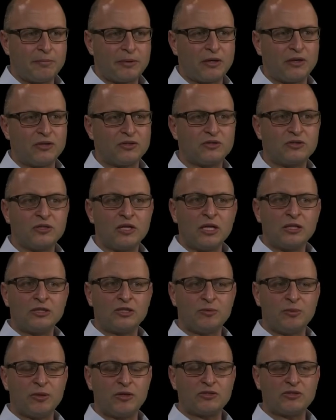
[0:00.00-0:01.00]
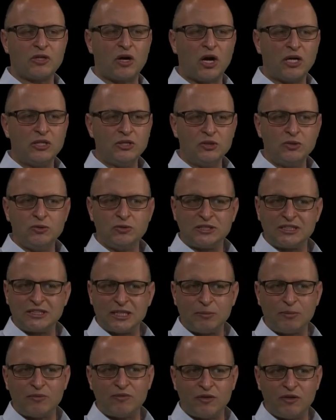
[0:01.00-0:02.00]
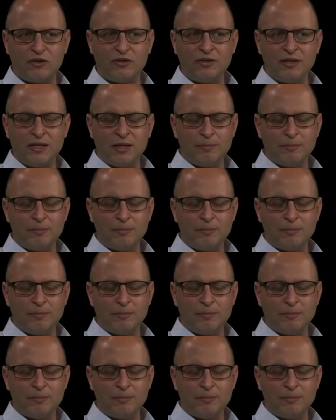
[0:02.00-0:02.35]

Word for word: Because to be honest, I knew some of it,